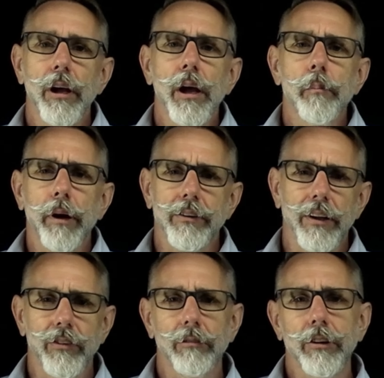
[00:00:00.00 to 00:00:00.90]
By
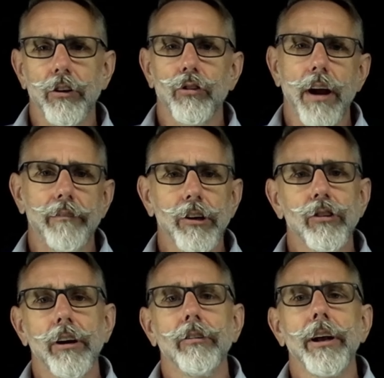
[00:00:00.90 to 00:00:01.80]
testing with a traffic
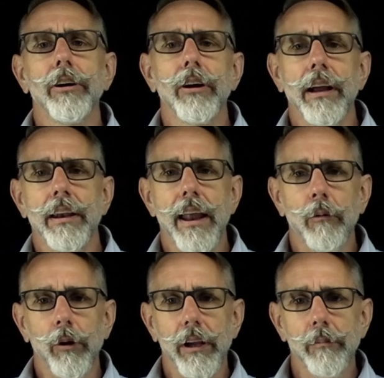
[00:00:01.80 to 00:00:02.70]
generator and
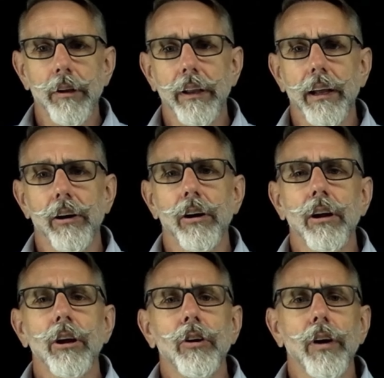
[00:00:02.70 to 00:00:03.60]
network emulator,
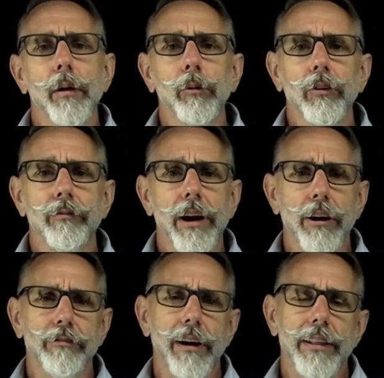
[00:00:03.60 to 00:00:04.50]
you're able to
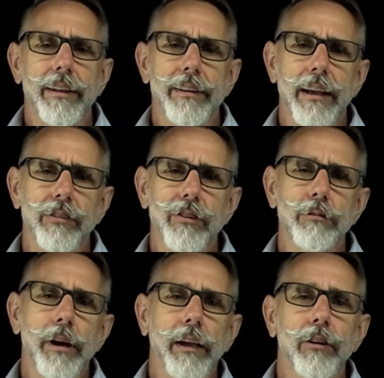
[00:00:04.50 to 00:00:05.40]
verify that the
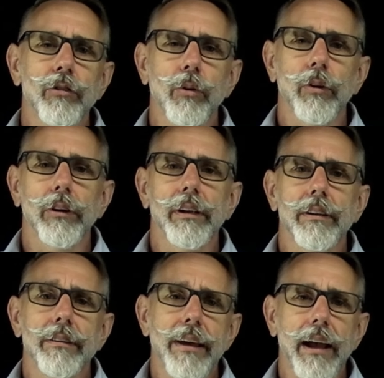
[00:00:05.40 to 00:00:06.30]
SD-WAN controller can
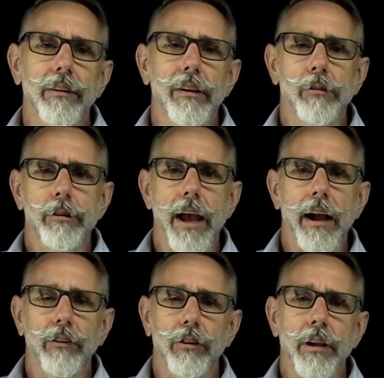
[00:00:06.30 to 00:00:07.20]
detect and
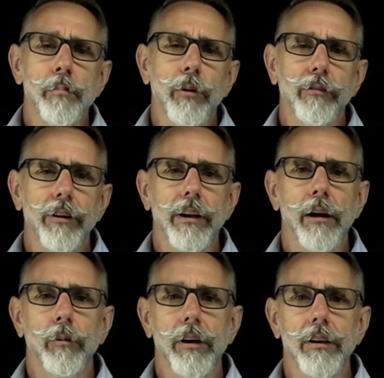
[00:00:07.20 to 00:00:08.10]
react to imperfect
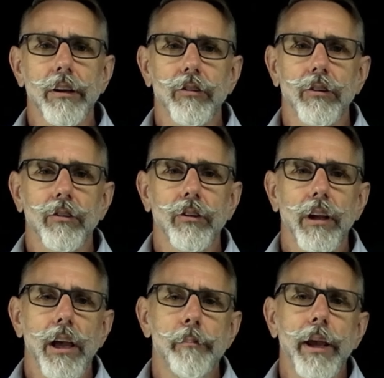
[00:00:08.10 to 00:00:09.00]
network conditions
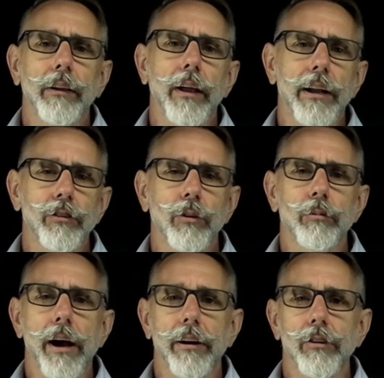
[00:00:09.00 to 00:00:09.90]
and make logical
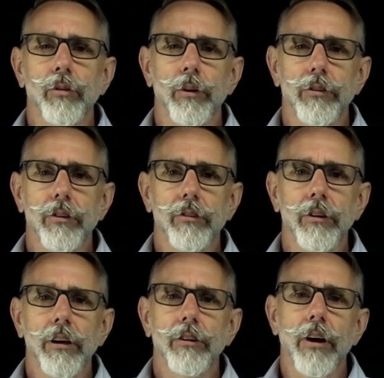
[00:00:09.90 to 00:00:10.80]
routing choices
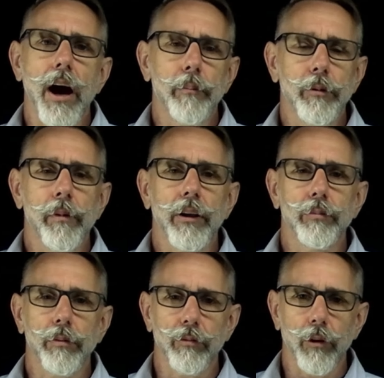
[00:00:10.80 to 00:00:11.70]
to optimize
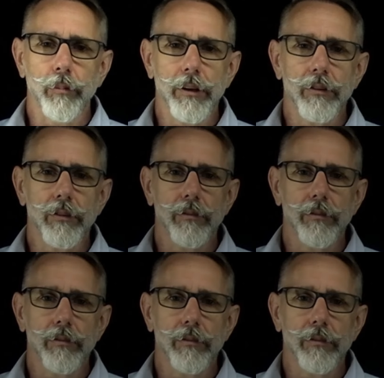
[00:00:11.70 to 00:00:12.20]
performance.